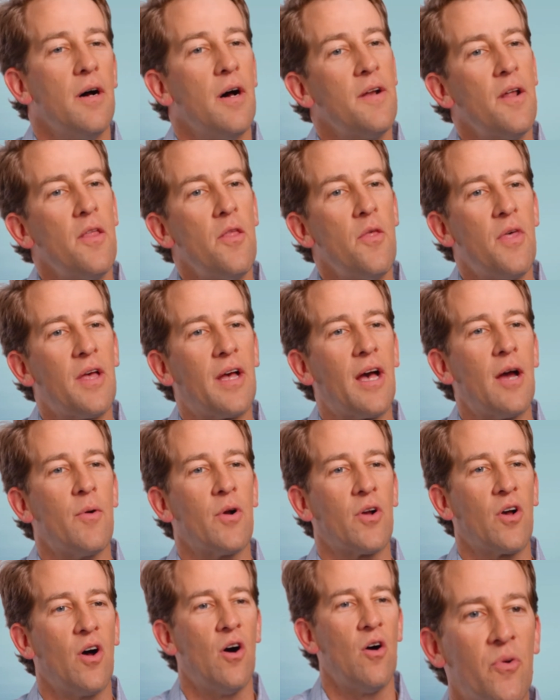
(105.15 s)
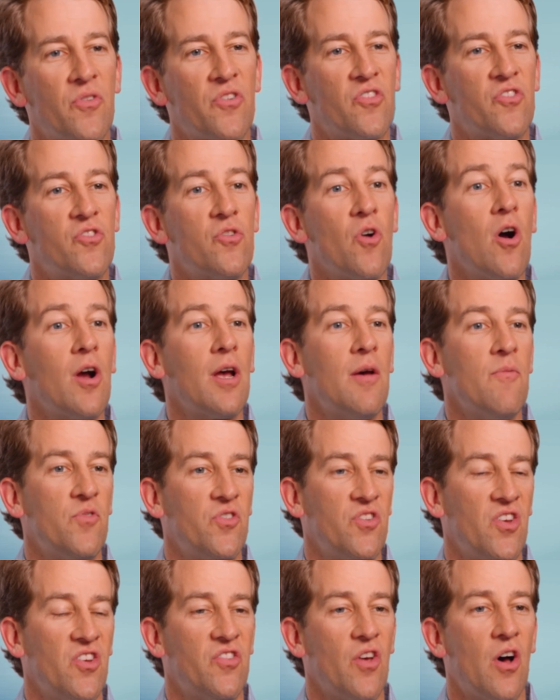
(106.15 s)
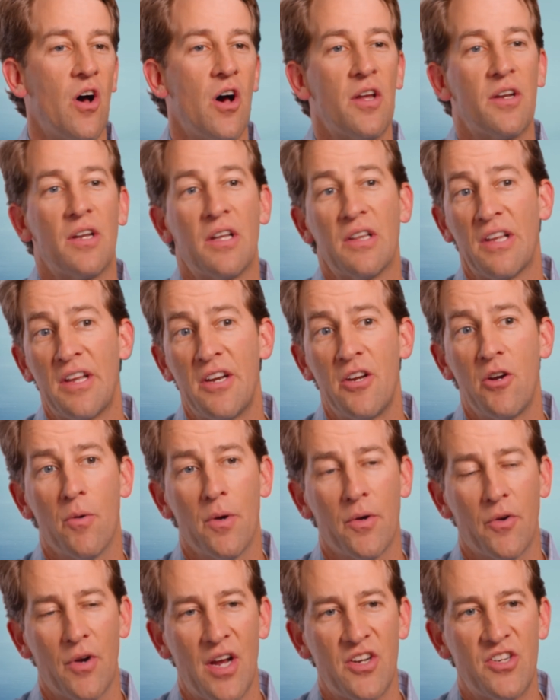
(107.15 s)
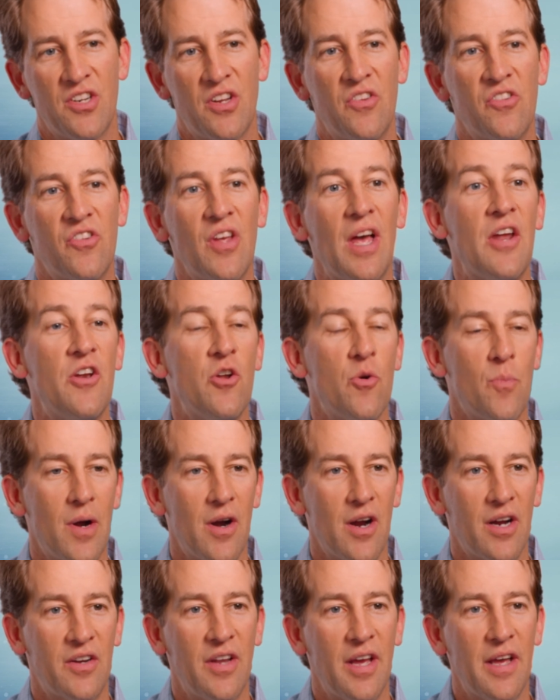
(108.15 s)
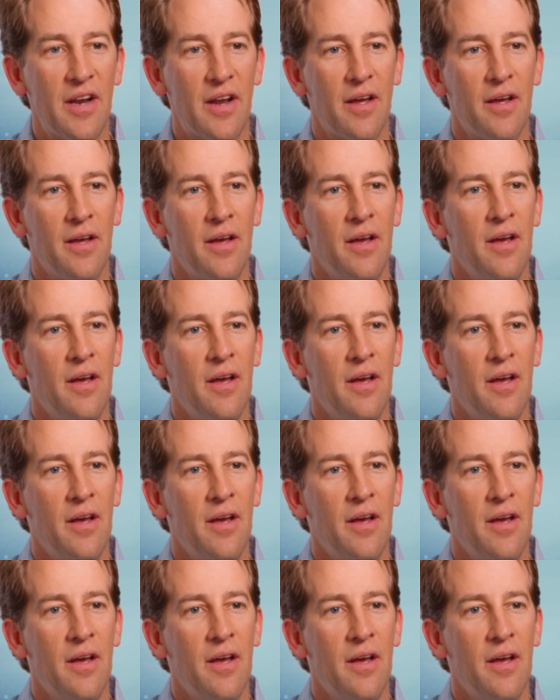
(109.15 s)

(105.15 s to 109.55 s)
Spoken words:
Another thing I recall was a strong emphasis on linear regressions and numeric data.